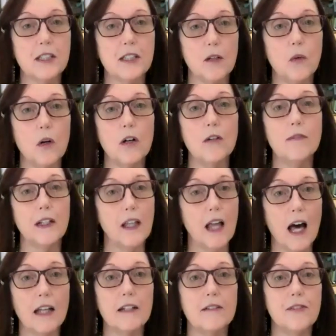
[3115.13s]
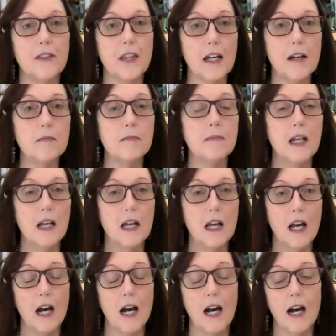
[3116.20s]
I wove a lot of them.
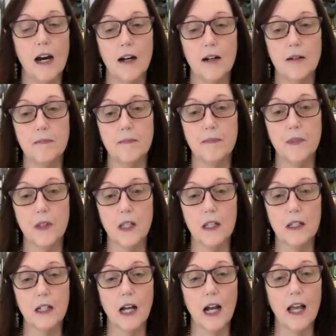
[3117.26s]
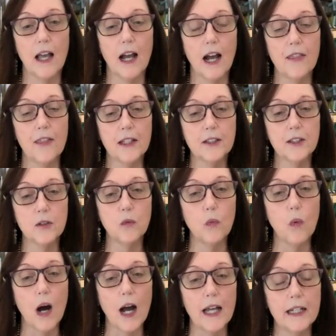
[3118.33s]
Uh-huh. Um, I, I think the
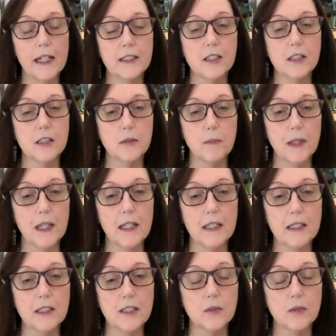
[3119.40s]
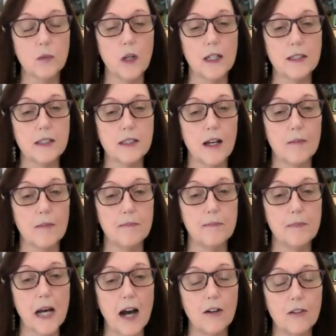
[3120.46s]
widest piece was
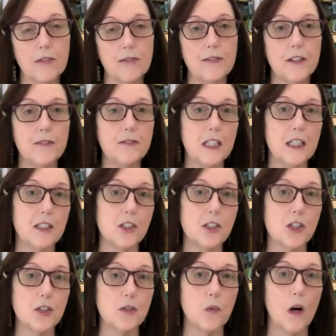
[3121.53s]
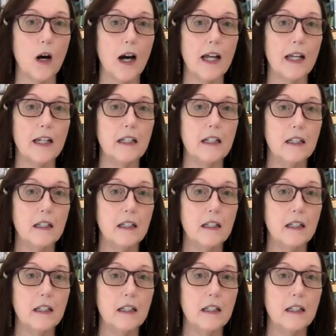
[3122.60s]
about 50 inches wide.